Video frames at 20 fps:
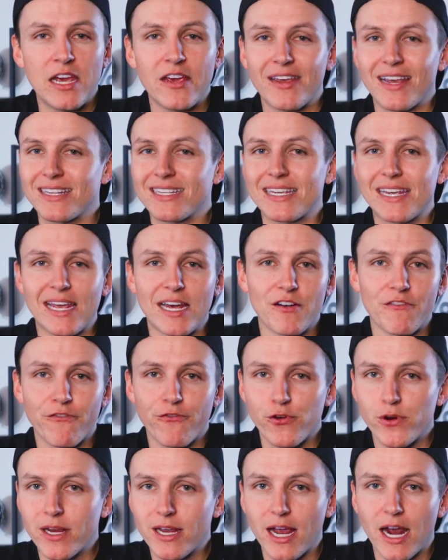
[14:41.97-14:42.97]
You guys can get a
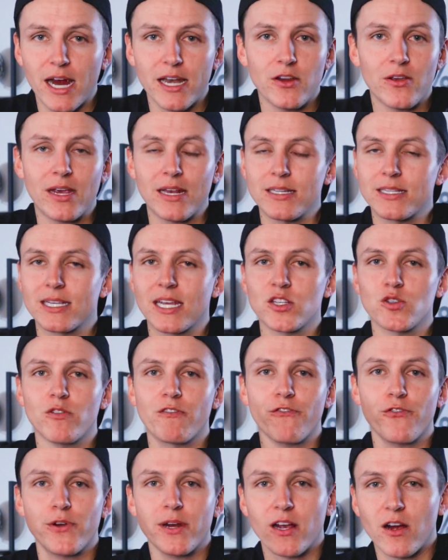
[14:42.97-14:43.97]
free guide. You can schedule
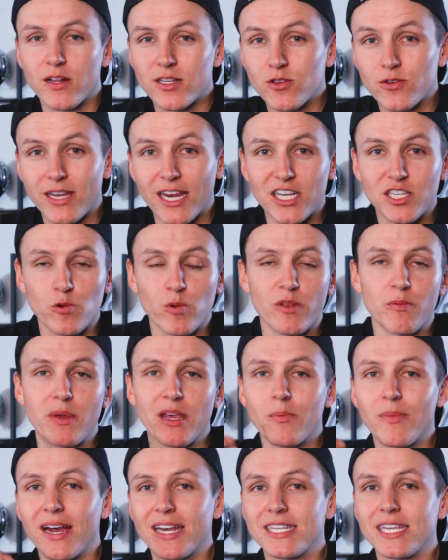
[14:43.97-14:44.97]
a free consultation with
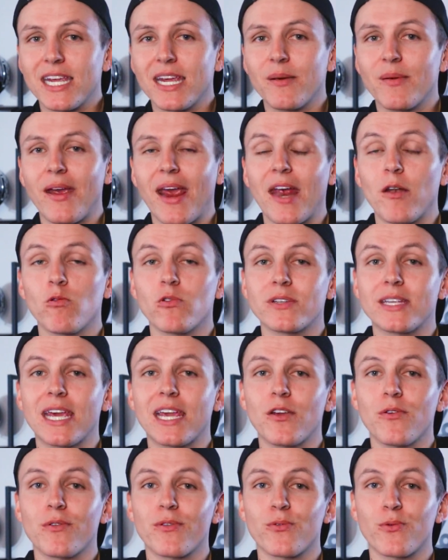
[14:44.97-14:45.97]
me and my team, and we'll
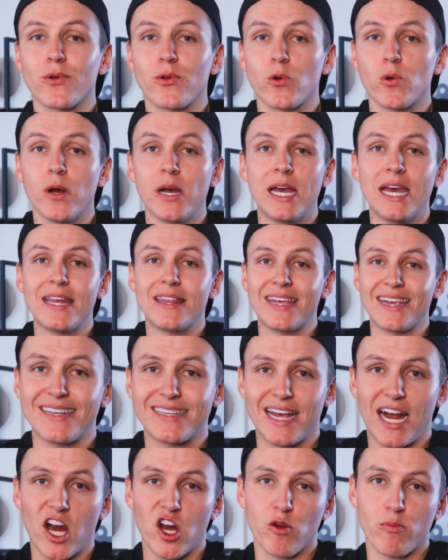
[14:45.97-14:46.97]
take you through the
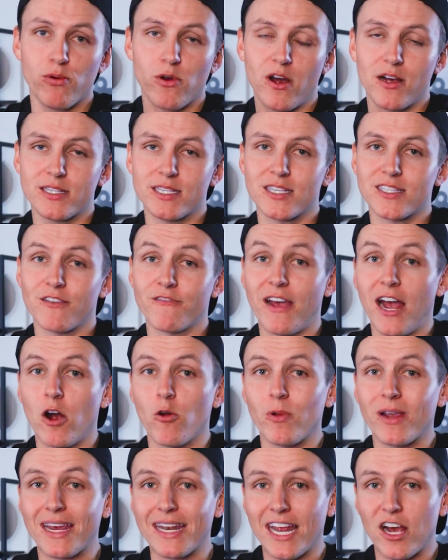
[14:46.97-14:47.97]
entire process of
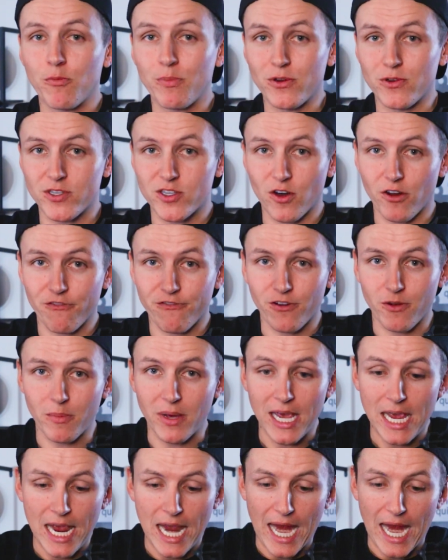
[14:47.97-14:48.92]
how we can help you start from